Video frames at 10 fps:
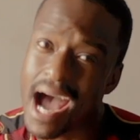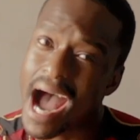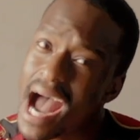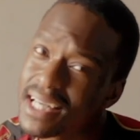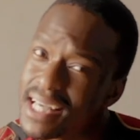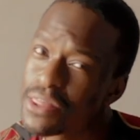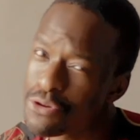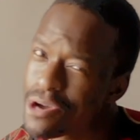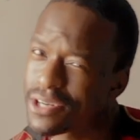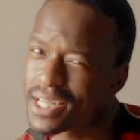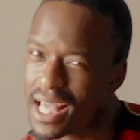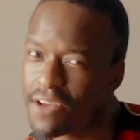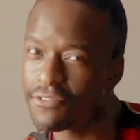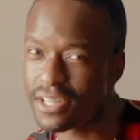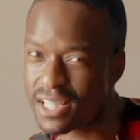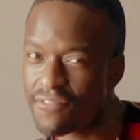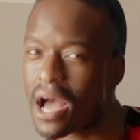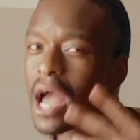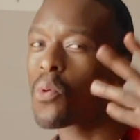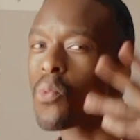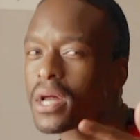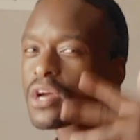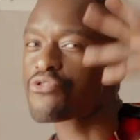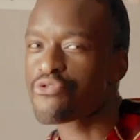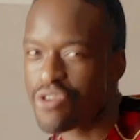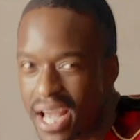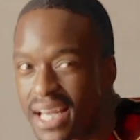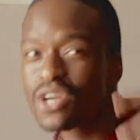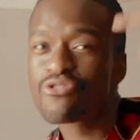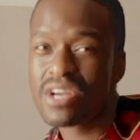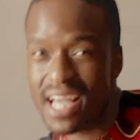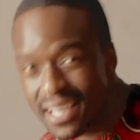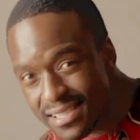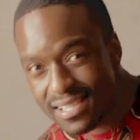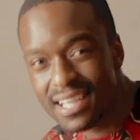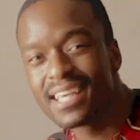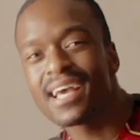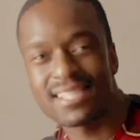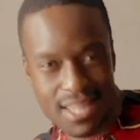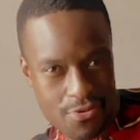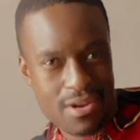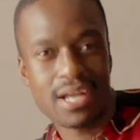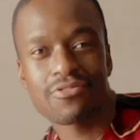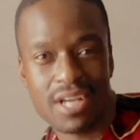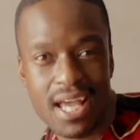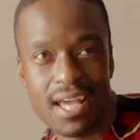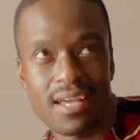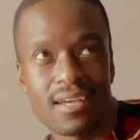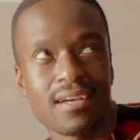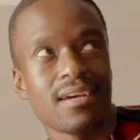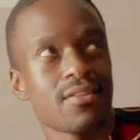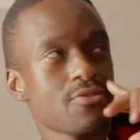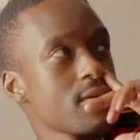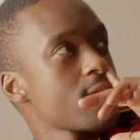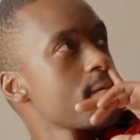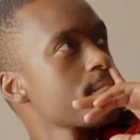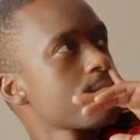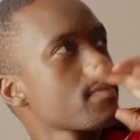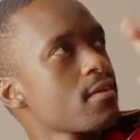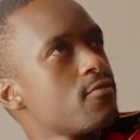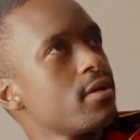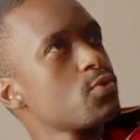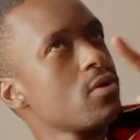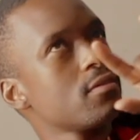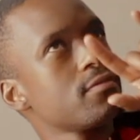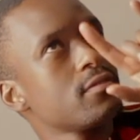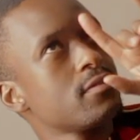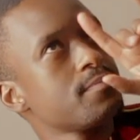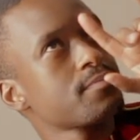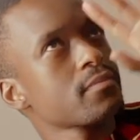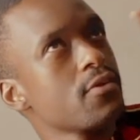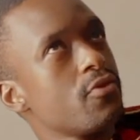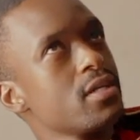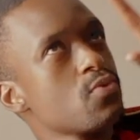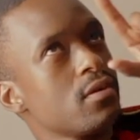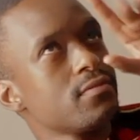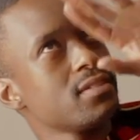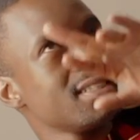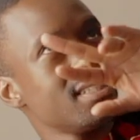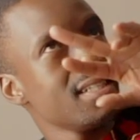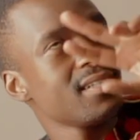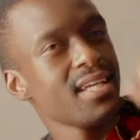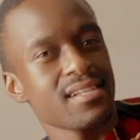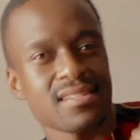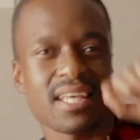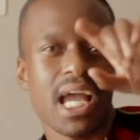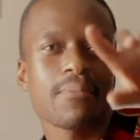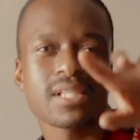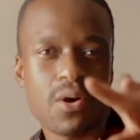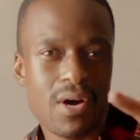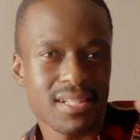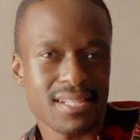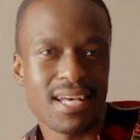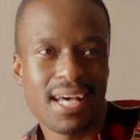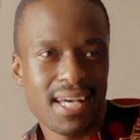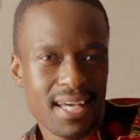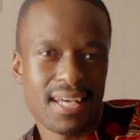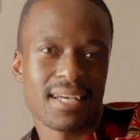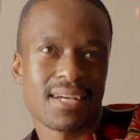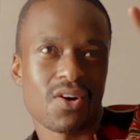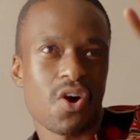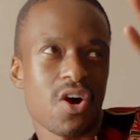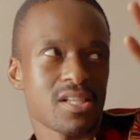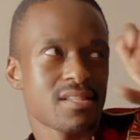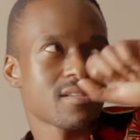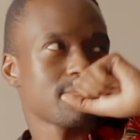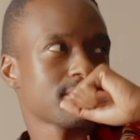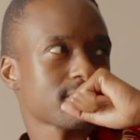I need 300K for the stuff I want to really create. Yes, 300K. 300K? 412, 16. Yes, the cameras I want cost